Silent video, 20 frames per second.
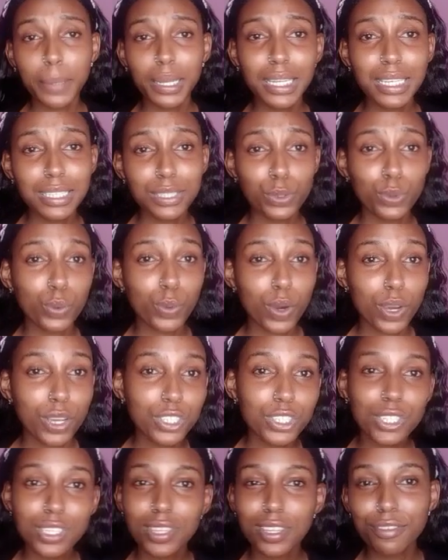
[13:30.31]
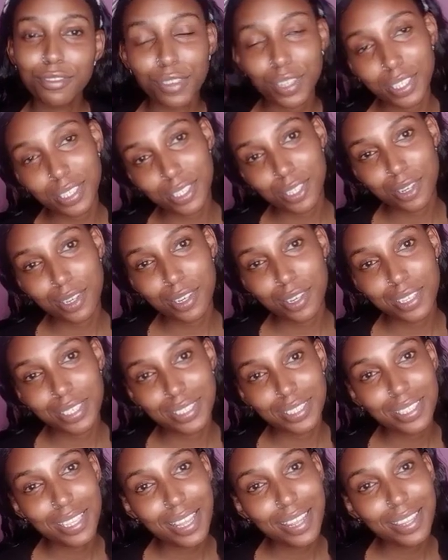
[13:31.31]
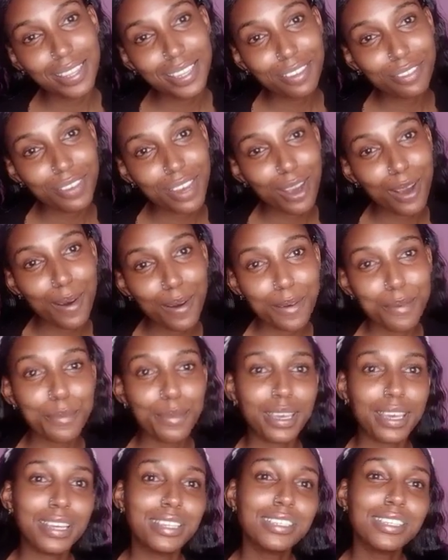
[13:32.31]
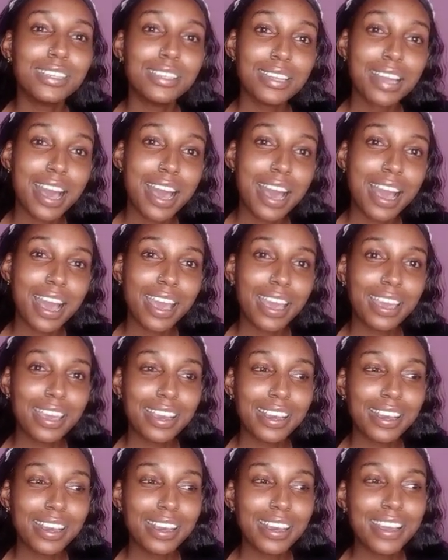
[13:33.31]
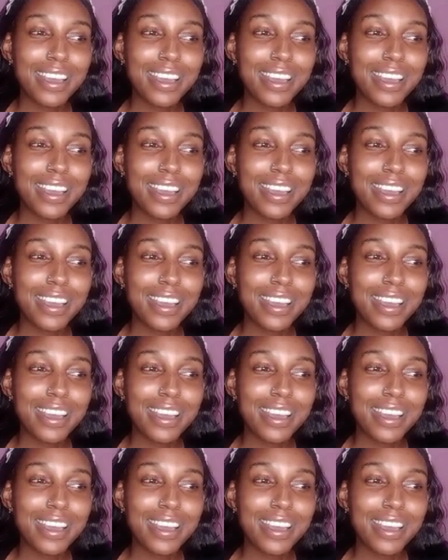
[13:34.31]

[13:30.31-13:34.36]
Please watch the videos, leave a comment, like,